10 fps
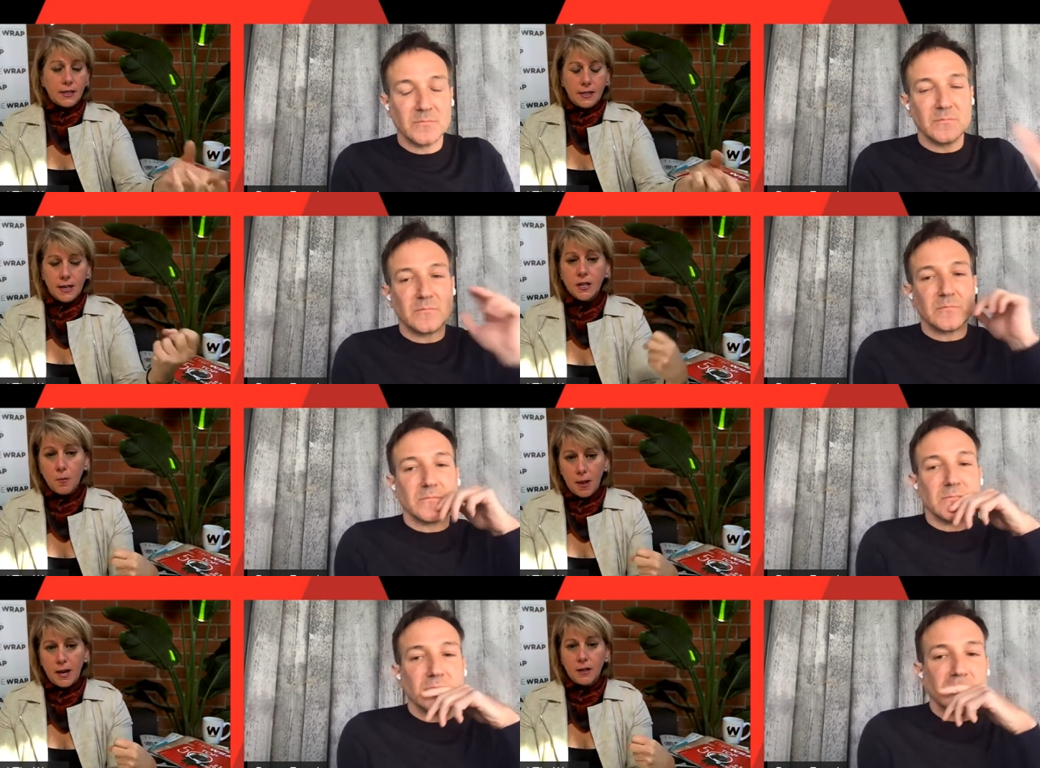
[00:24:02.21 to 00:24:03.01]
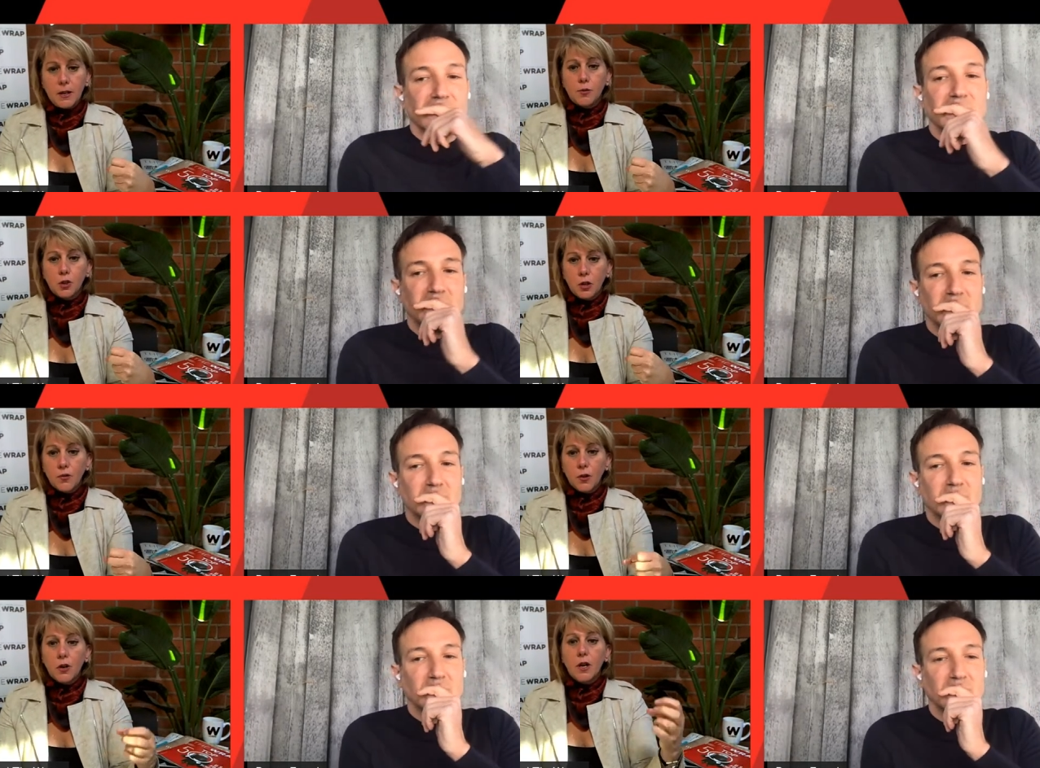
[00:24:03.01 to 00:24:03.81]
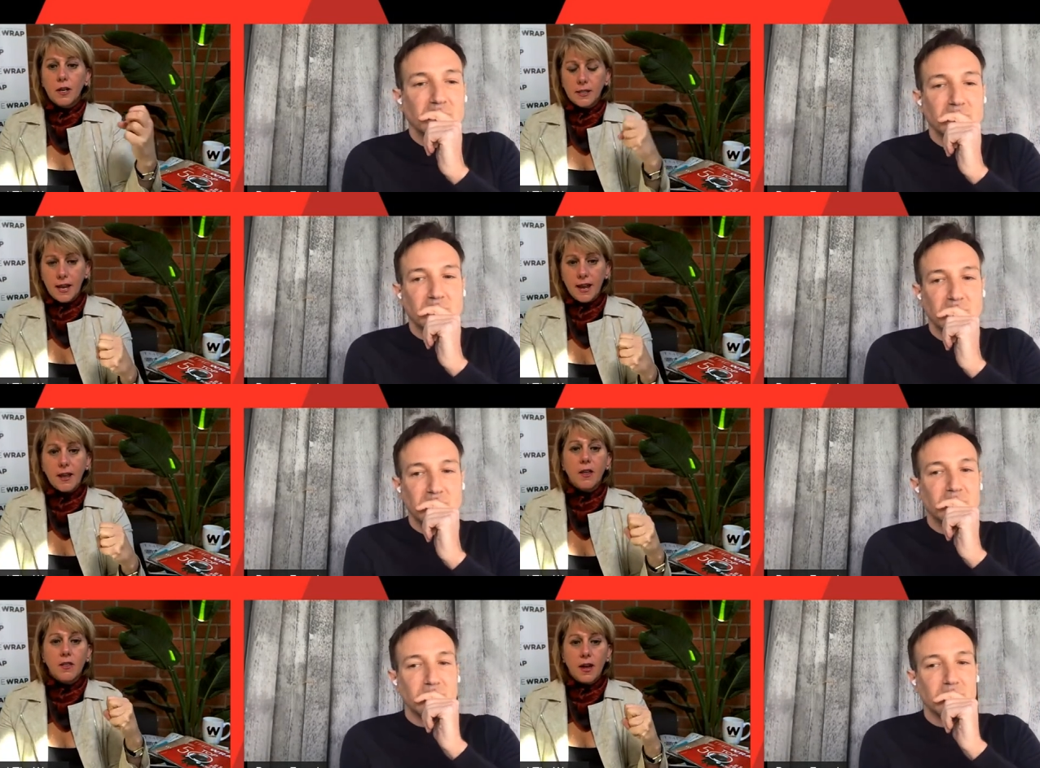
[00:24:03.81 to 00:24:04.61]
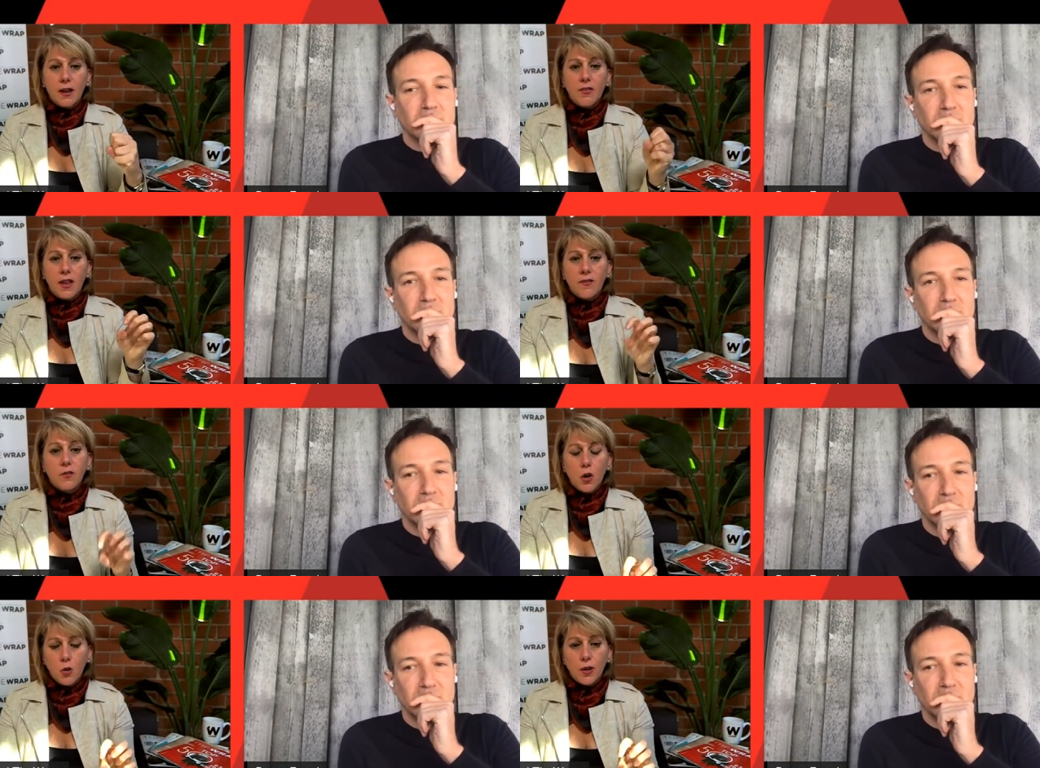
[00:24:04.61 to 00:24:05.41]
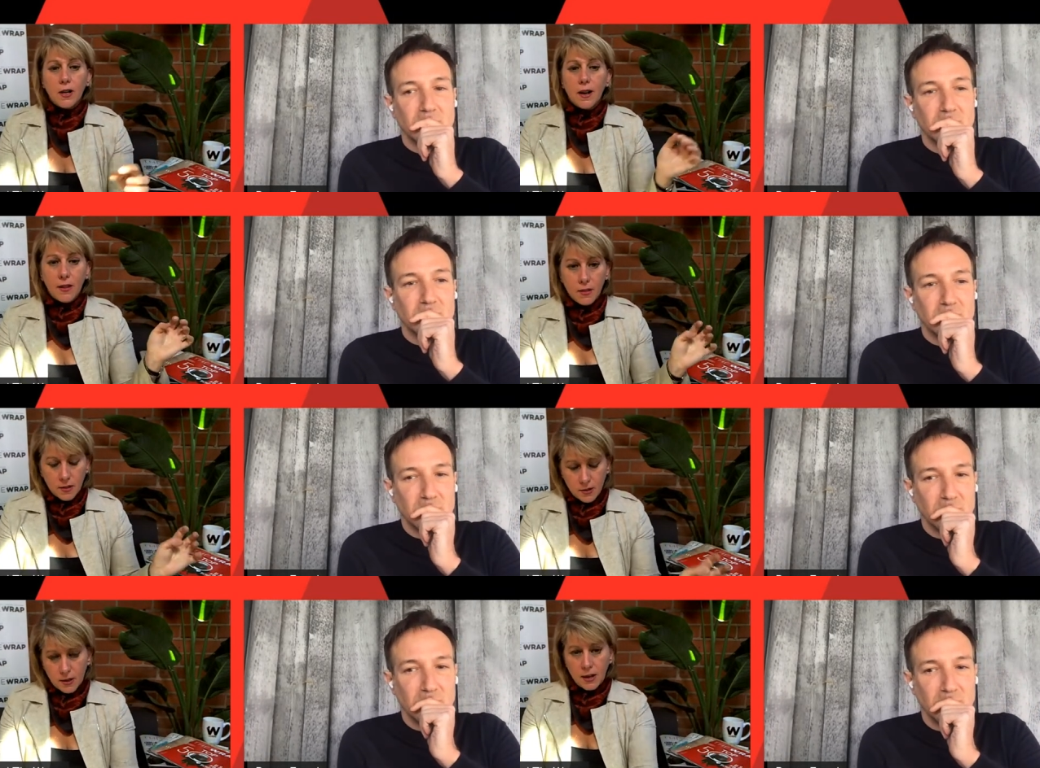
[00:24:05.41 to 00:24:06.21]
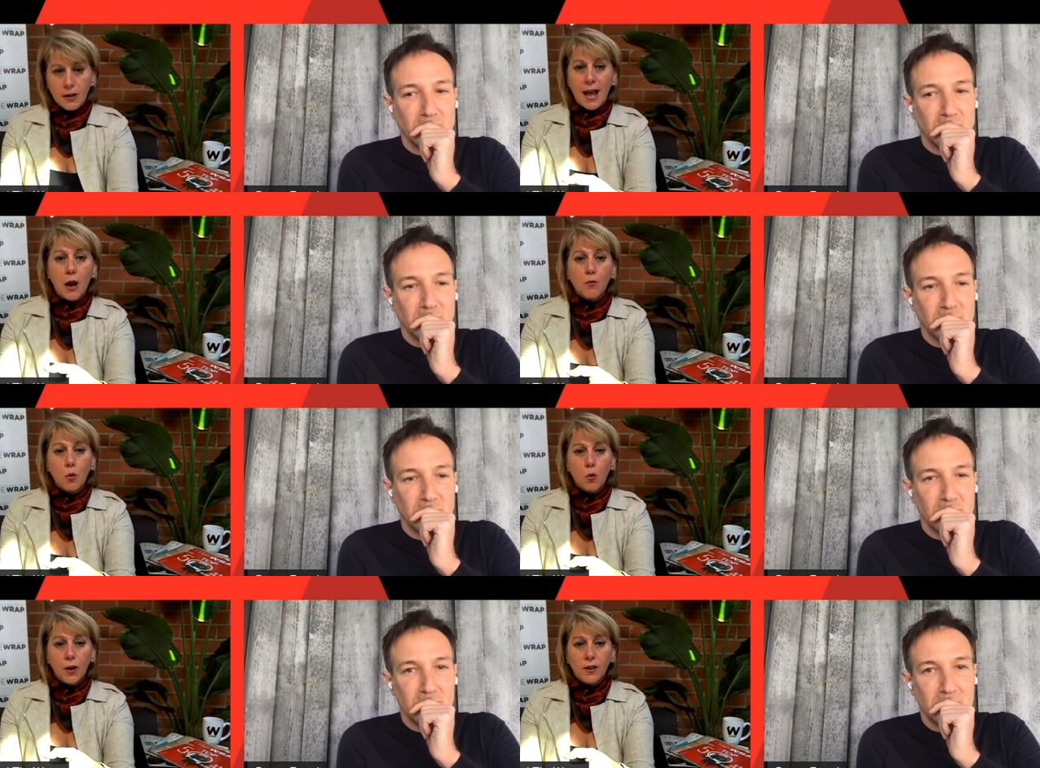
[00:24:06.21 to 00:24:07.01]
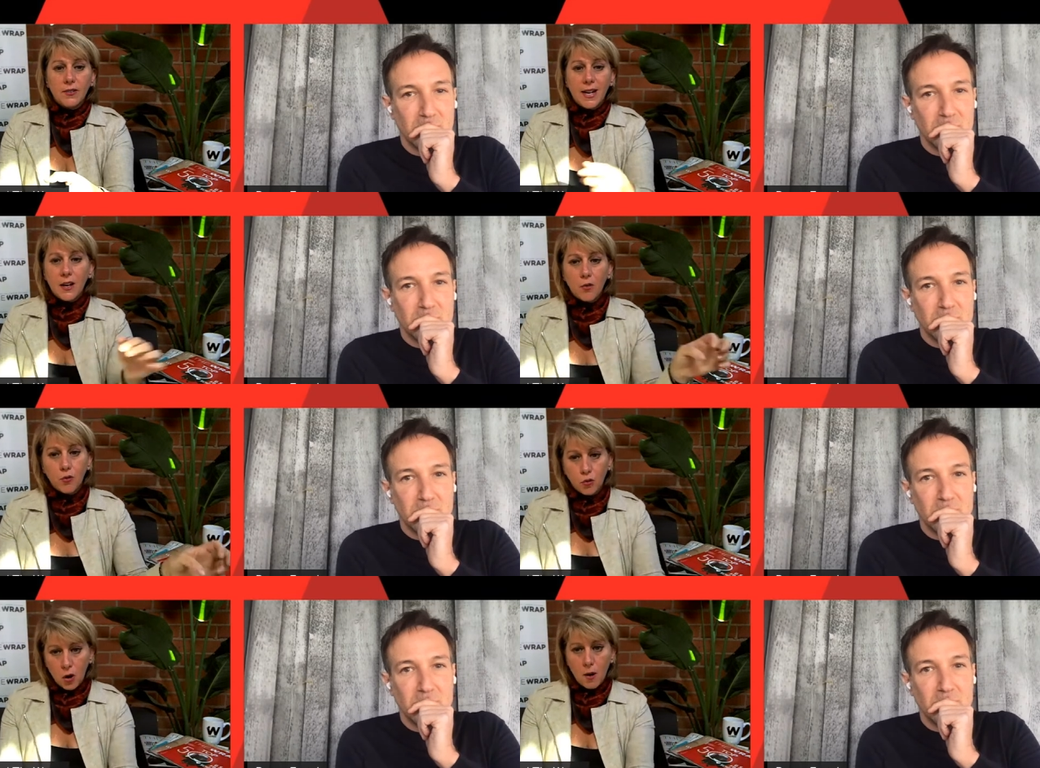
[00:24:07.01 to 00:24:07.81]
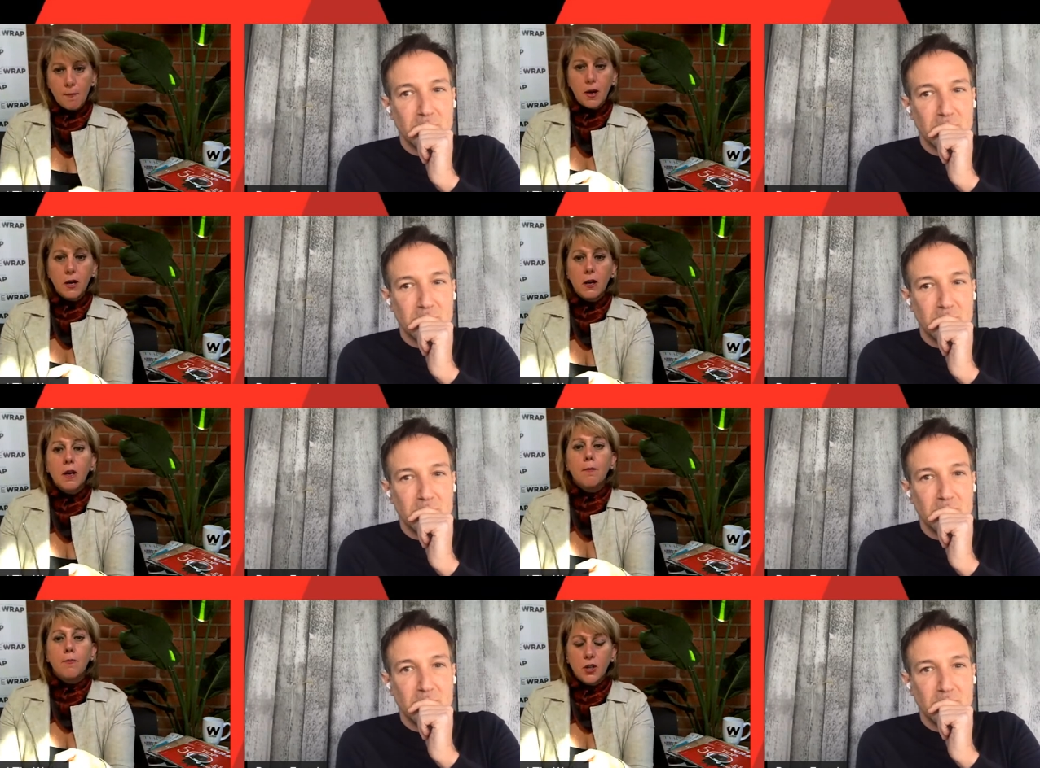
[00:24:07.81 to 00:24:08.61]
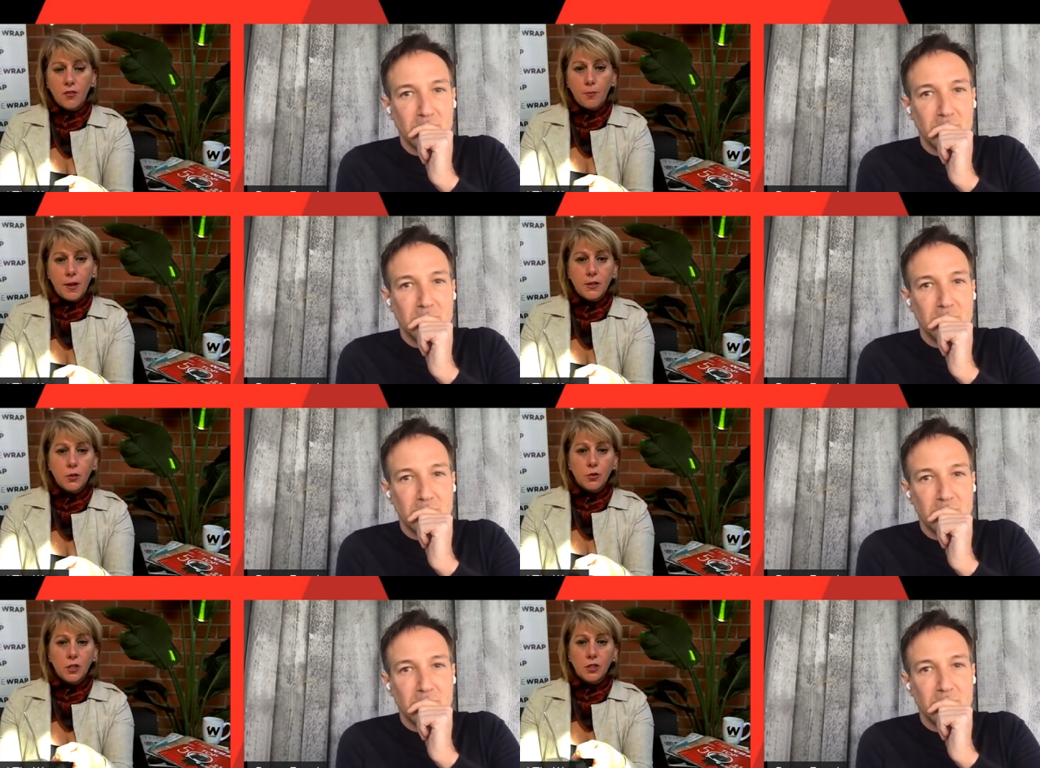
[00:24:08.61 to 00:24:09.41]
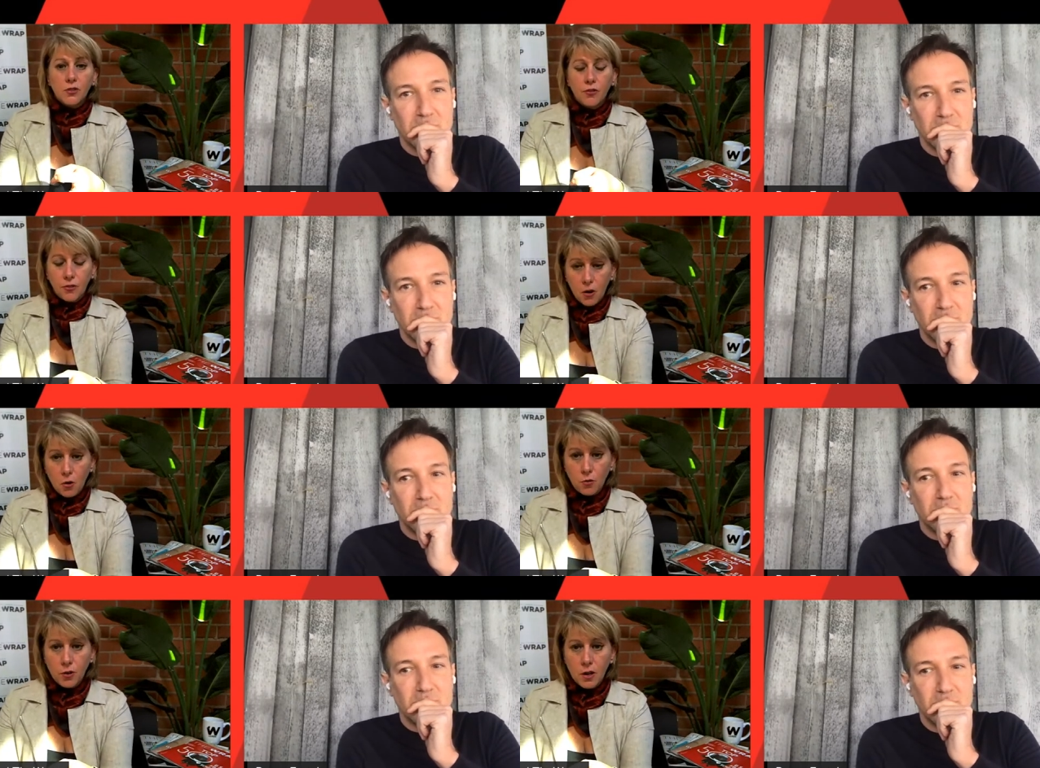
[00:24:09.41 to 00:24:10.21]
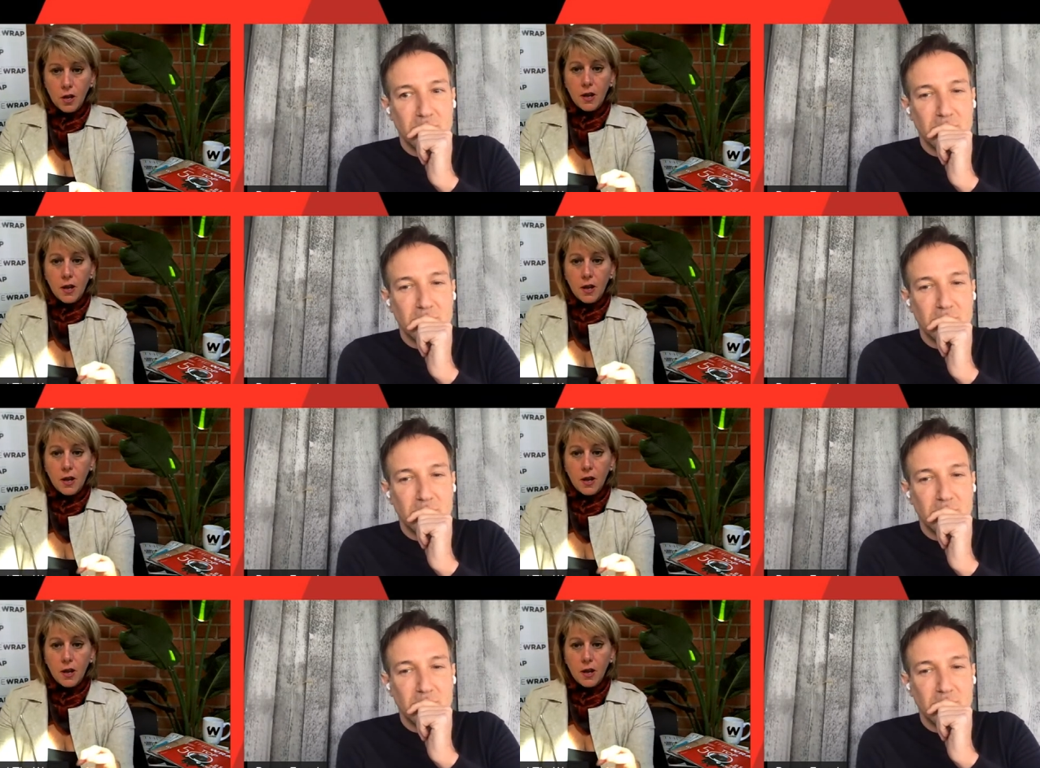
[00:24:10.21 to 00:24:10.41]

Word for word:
Speaker 1: as an independent observer saying that they've noted the an outpouring of data from Jeff Bezos's phone